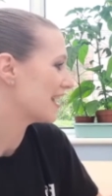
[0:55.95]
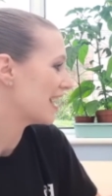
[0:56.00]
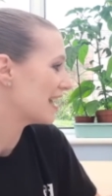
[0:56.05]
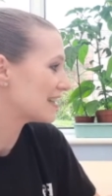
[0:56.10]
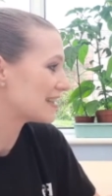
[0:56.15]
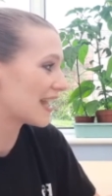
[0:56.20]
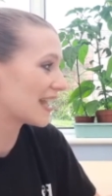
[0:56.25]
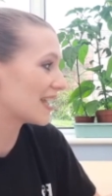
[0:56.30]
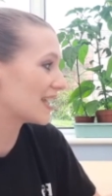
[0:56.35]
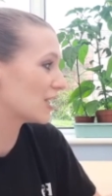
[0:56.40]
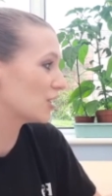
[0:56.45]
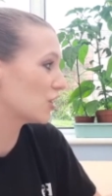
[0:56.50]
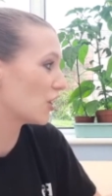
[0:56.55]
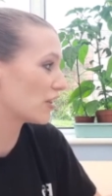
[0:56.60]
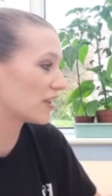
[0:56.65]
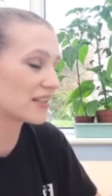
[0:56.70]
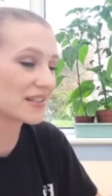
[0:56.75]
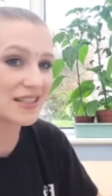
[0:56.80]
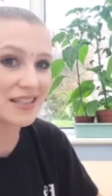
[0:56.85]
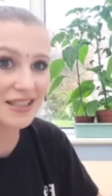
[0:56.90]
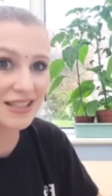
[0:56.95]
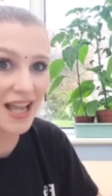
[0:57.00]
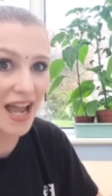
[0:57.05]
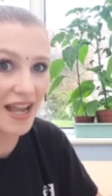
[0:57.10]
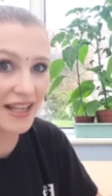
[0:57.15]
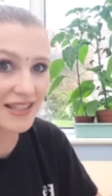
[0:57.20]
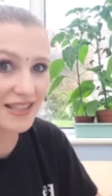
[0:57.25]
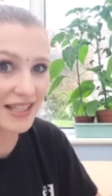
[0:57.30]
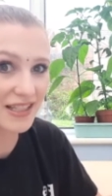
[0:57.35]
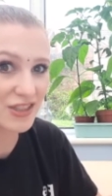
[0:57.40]
taking not the
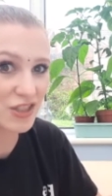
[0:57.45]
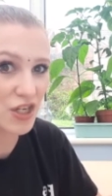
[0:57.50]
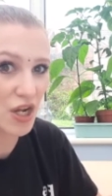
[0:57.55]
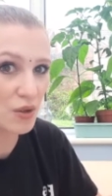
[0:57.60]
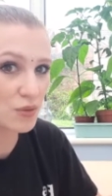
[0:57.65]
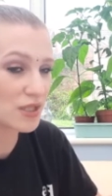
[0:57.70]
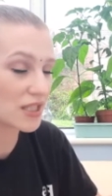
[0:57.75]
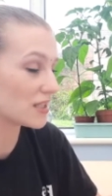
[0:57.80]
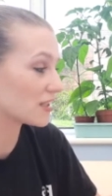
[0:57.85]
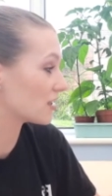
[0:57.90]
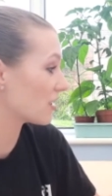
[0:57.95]
slightest notice